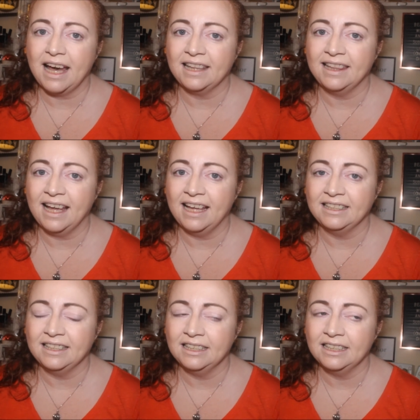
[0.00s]
and
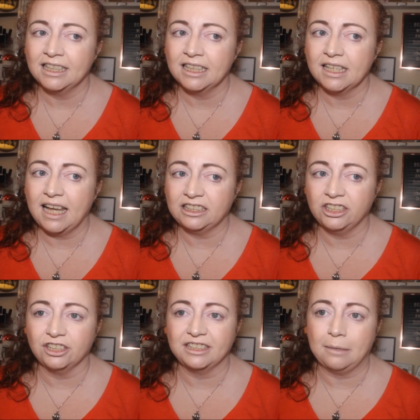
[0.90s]
then I
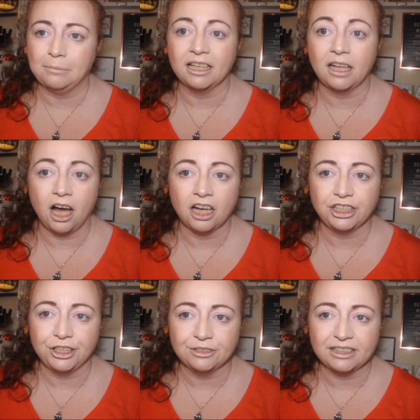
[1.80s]
saw Tammy
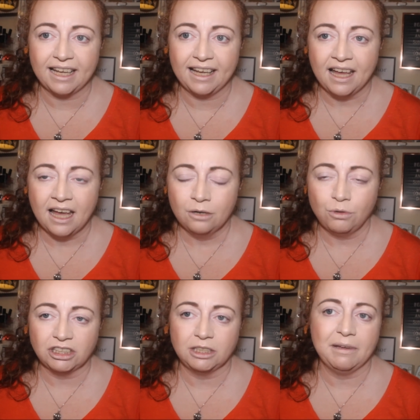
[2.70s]
Clark use it
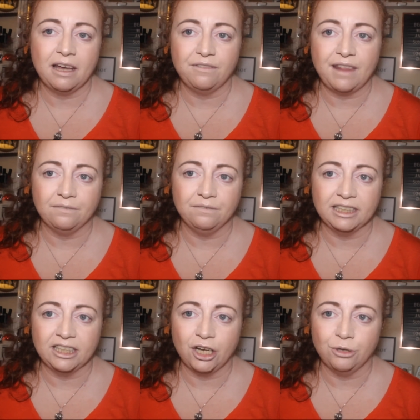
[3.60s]
watched a bit of that
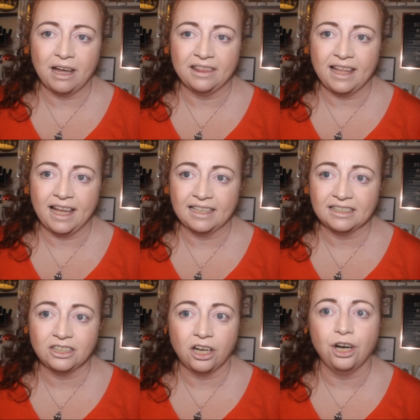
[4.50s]
video and then I
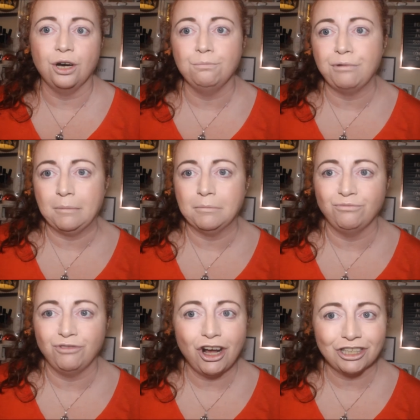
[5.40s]
saw
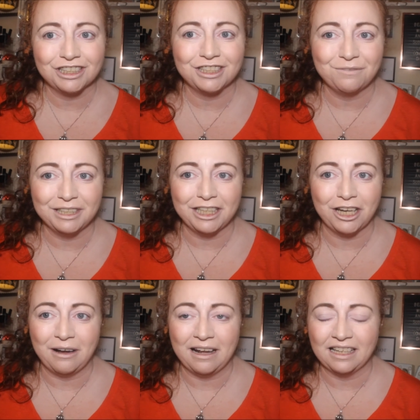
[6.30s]
Bretman Rock's
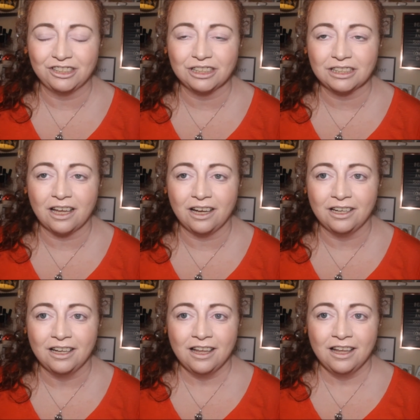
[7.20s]
video and I just
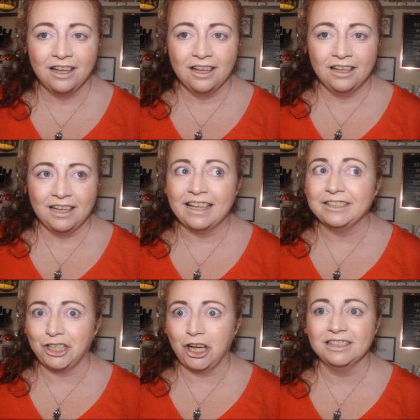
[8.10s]
thought
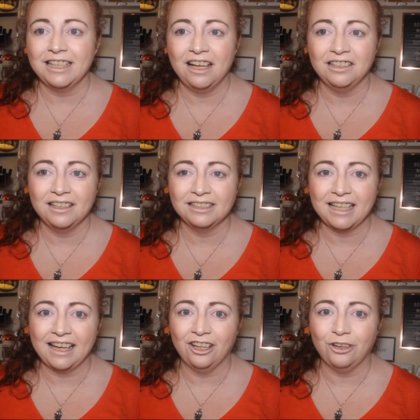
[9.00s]
it's gone down in the
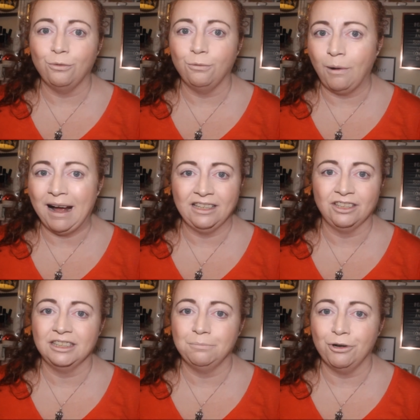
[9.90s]
sale, well why
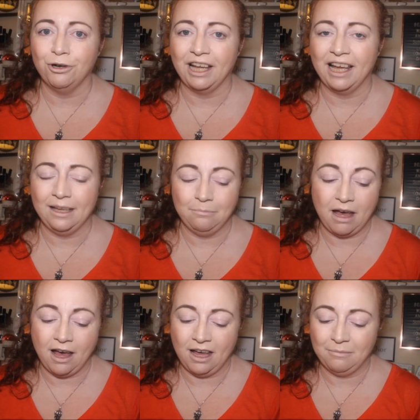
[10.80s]
not support
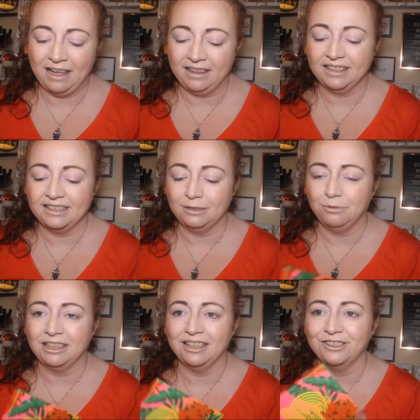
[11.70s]
him um, and this is
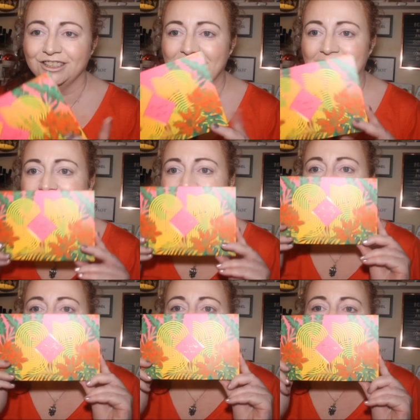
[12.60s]
what it looks like.